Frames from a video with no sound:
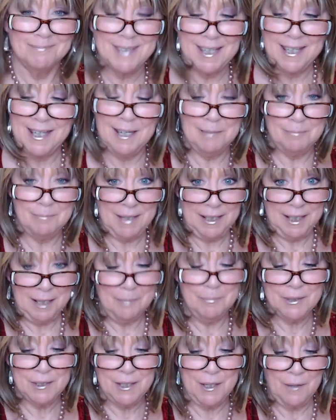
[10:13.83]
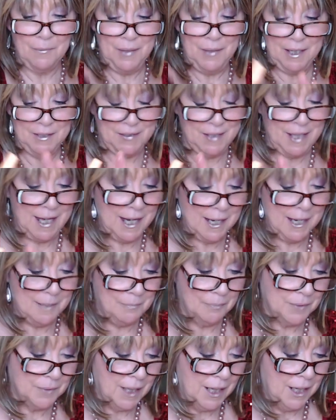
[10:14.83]
and my lips. So there's
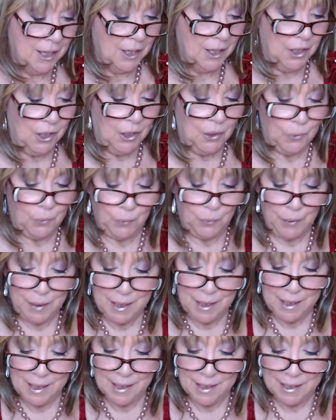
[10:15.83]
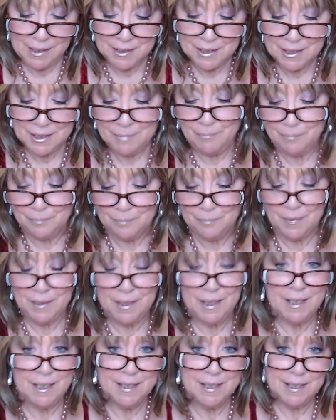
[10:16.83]
that. We got
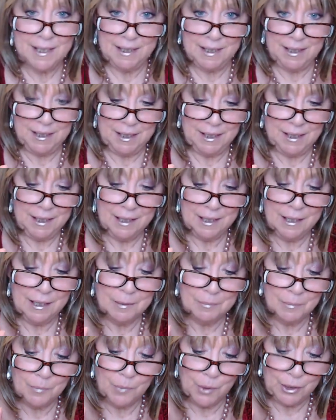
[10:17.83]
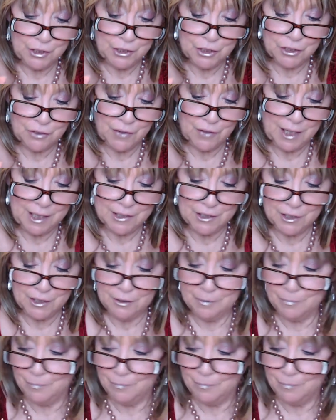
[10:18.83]
this Clinique moisturizer.